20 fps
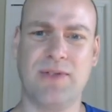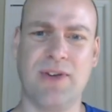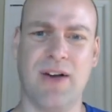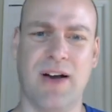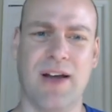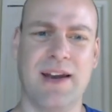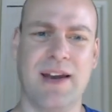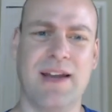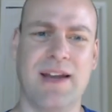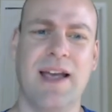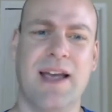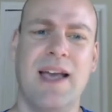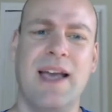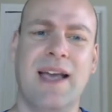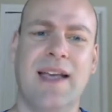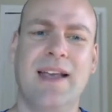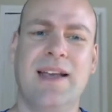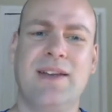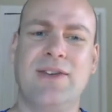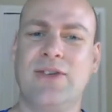on it,
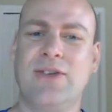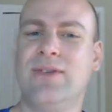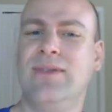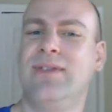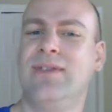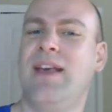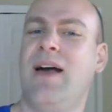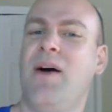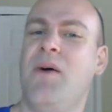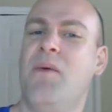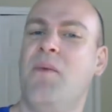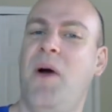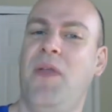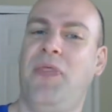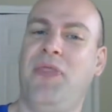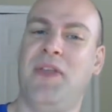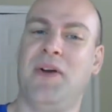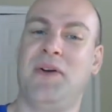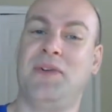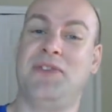it turns out what
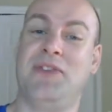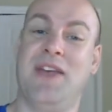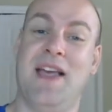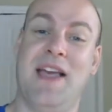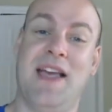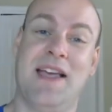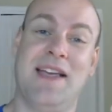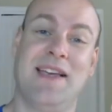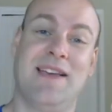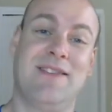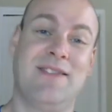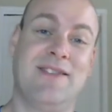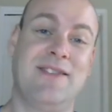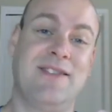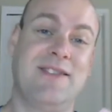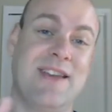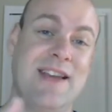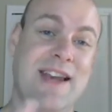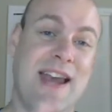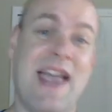they're saying is
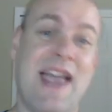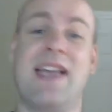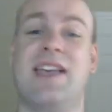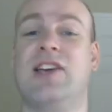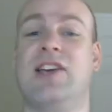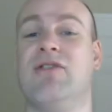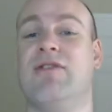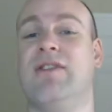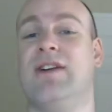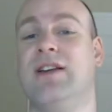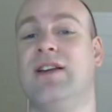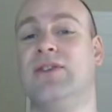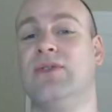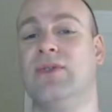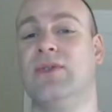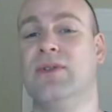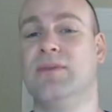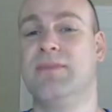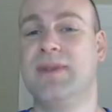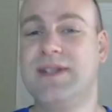inaccurate
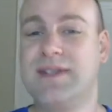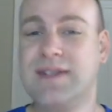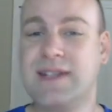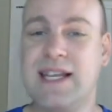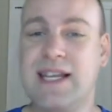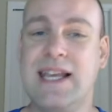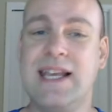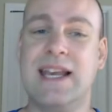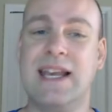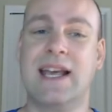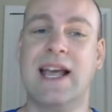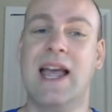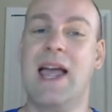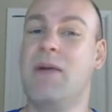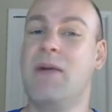or misleading,